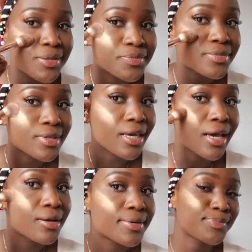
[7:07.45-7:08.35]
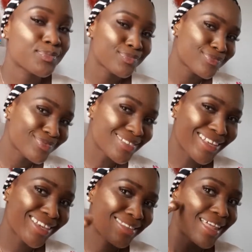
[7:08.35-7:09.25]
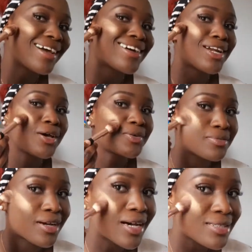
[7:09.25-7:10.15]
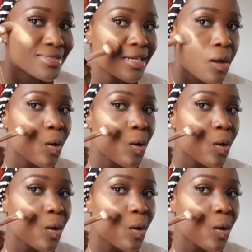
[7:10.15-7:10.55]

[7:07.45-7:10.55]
So yeah, look at that glow, guys.